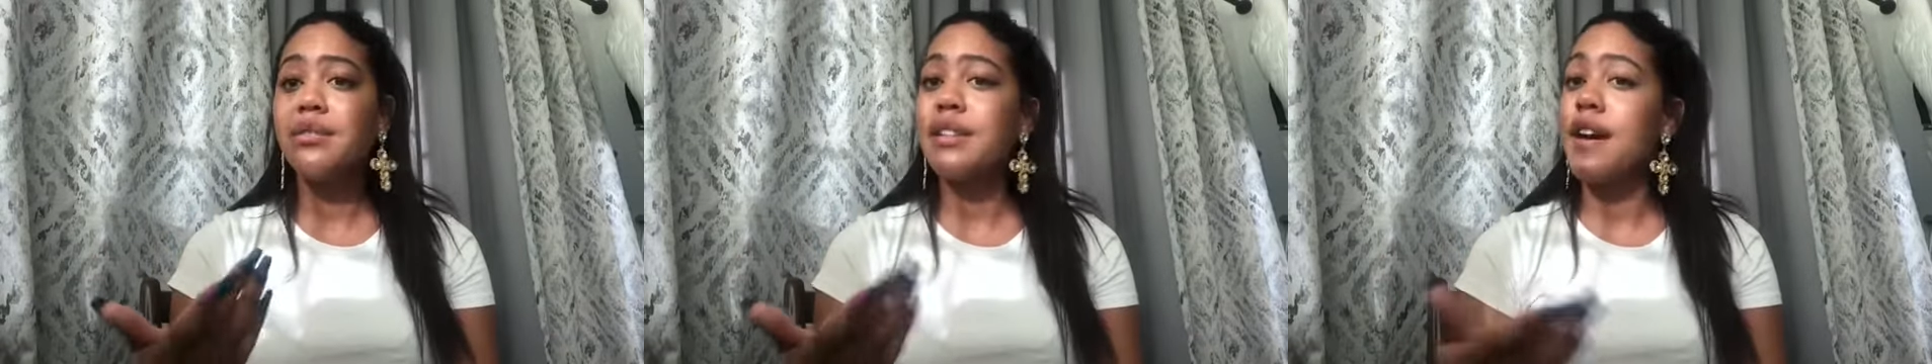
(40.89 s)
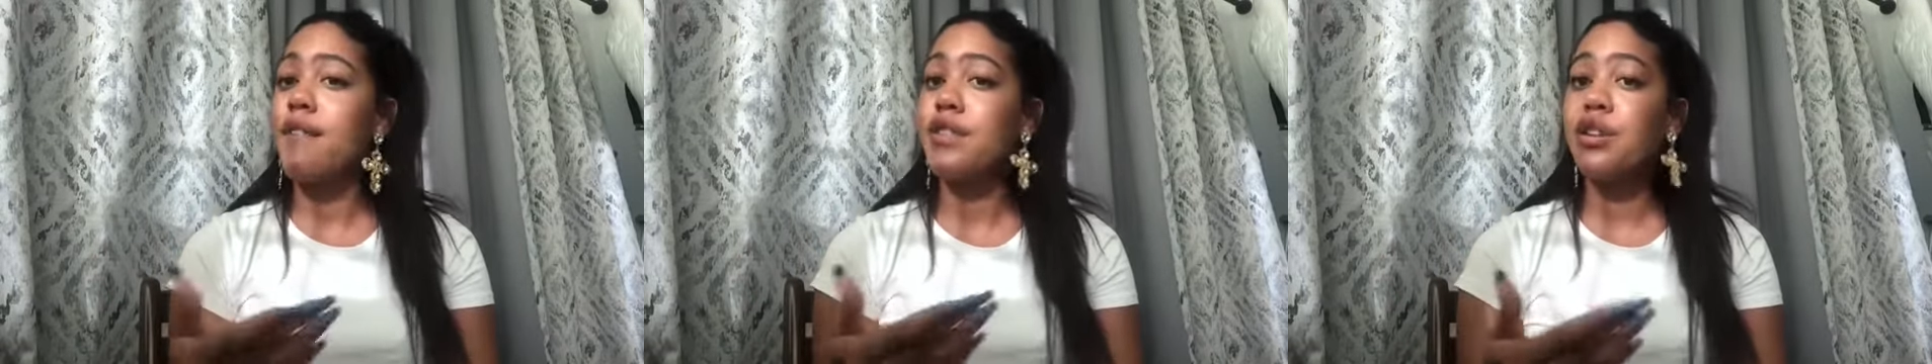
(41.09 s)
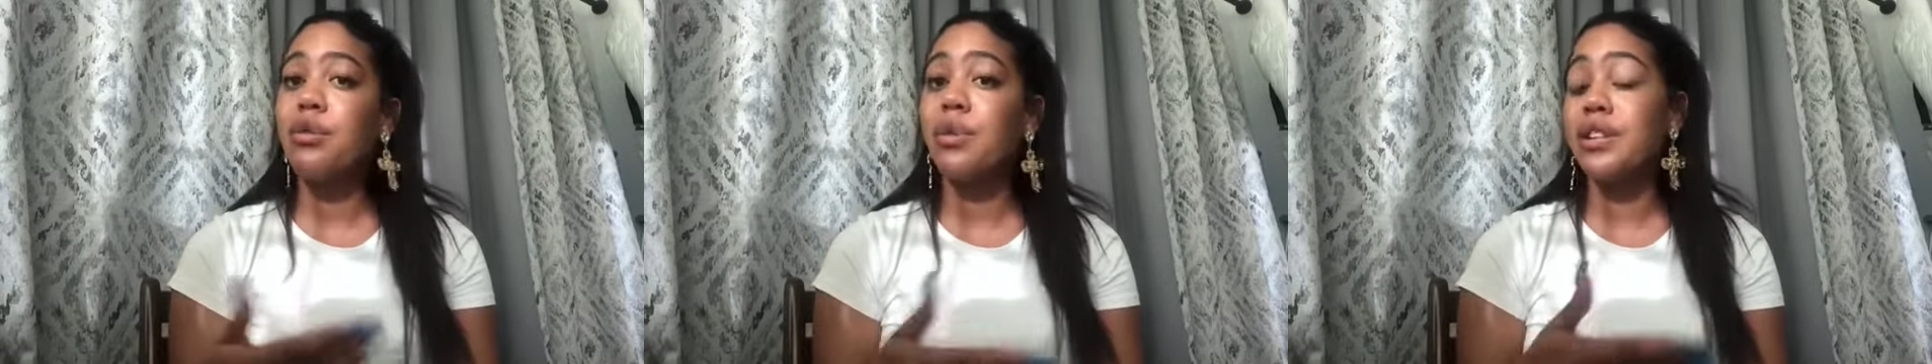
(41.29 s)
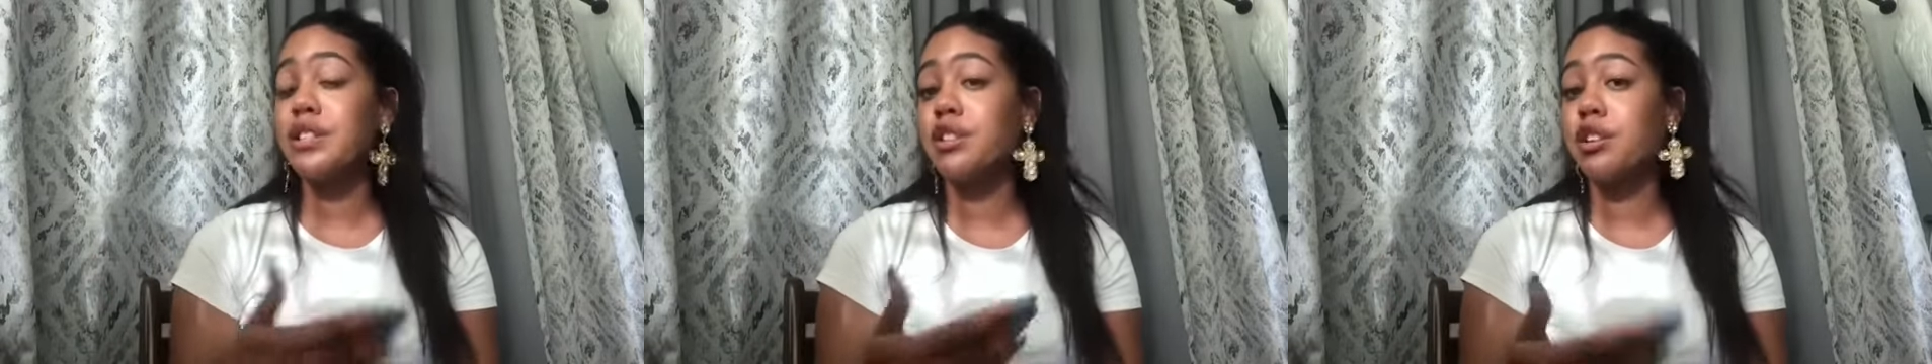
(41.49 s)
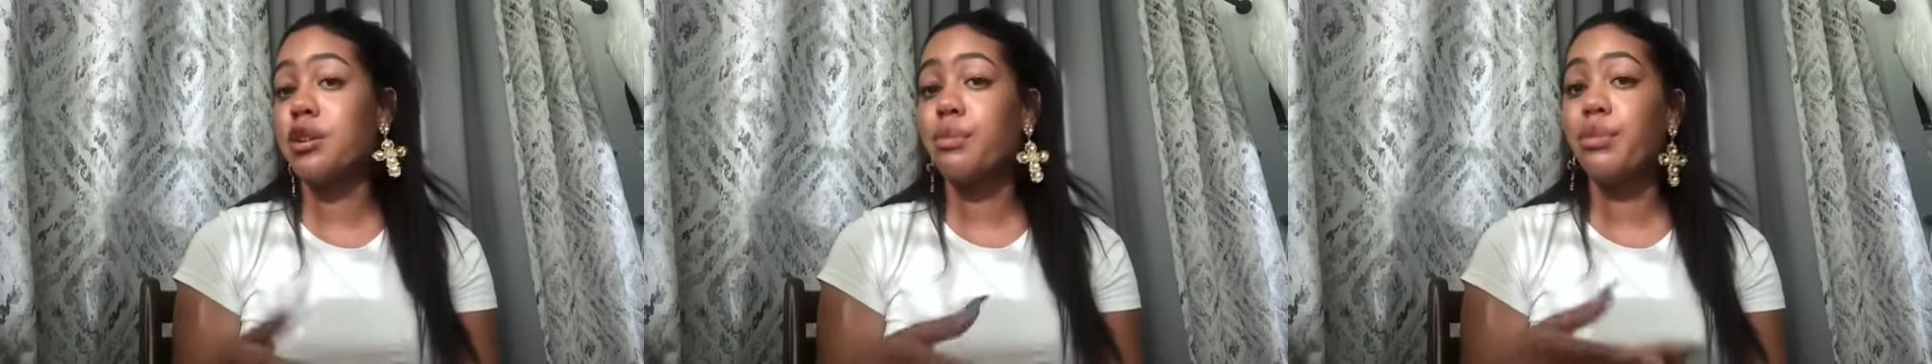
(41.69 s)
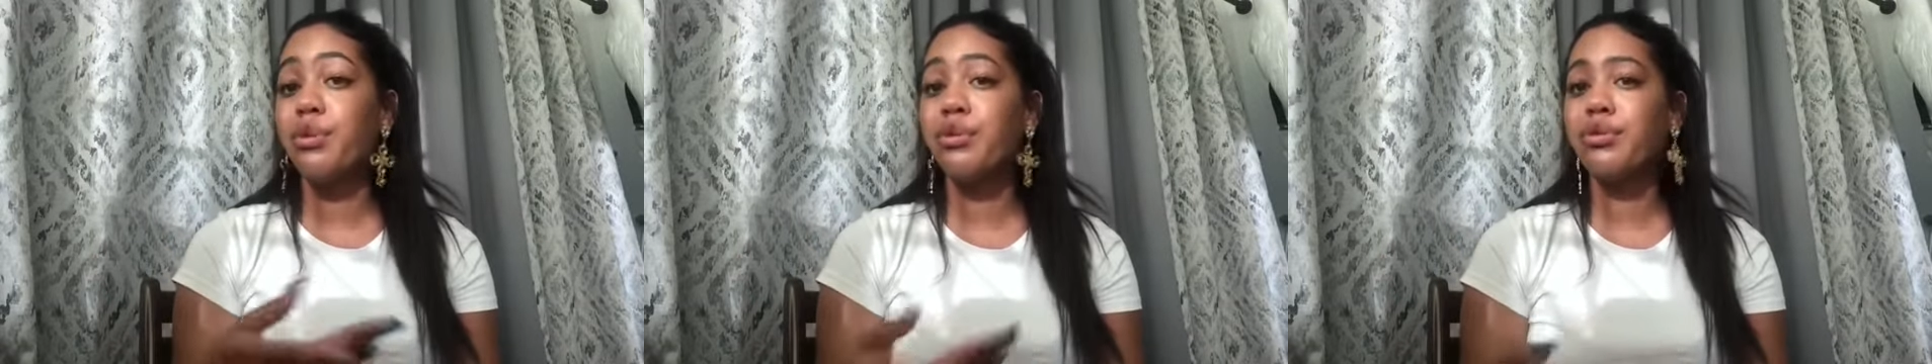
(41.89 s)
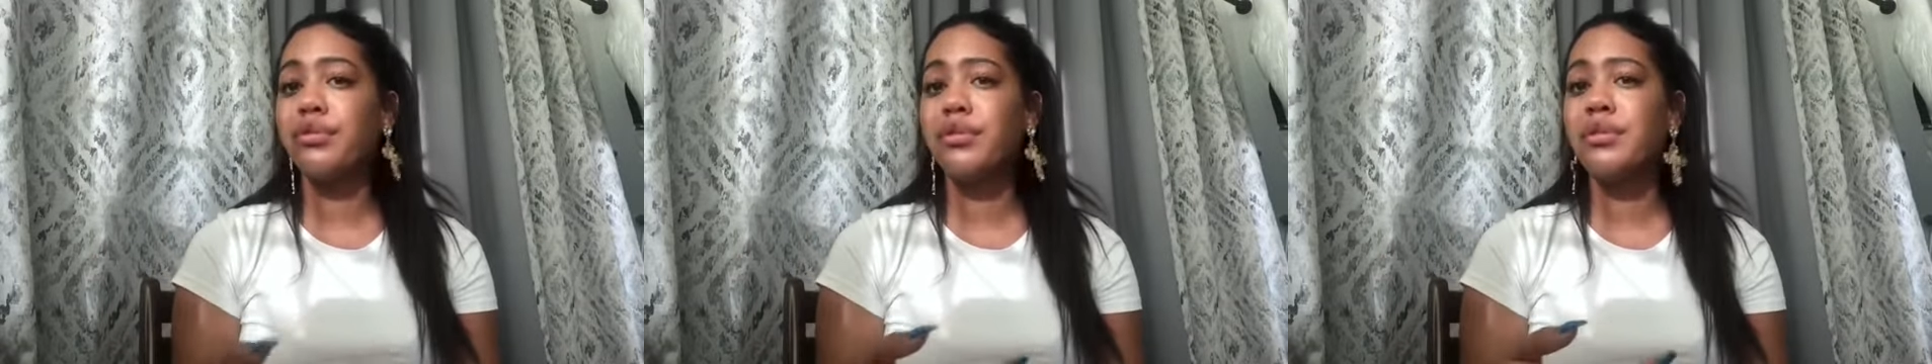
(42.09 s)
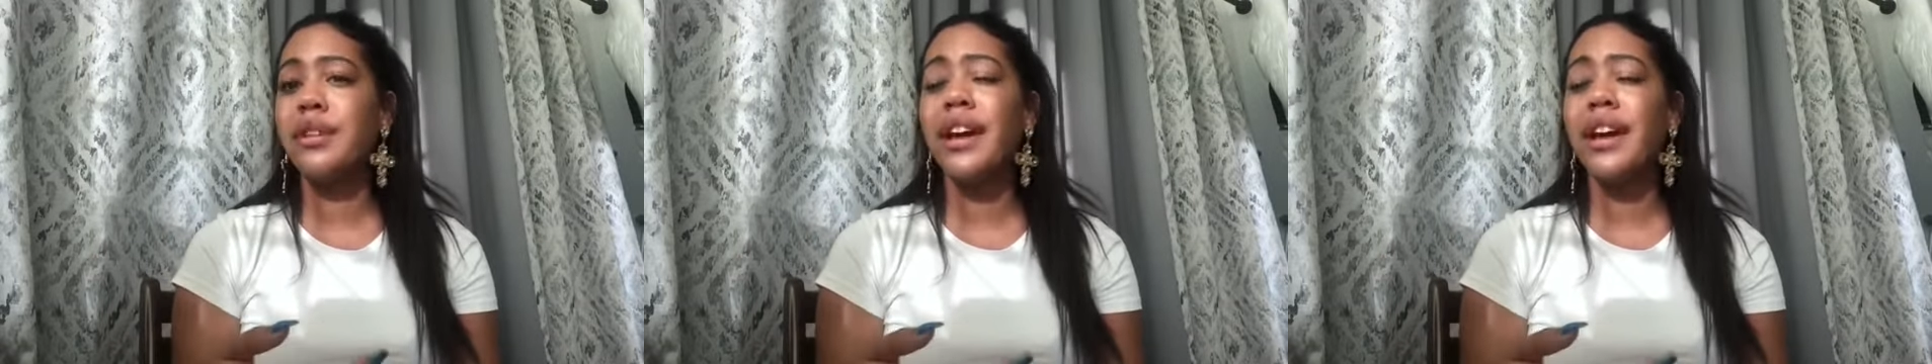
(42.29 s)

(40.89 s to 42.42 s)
You never know what's going to pull through.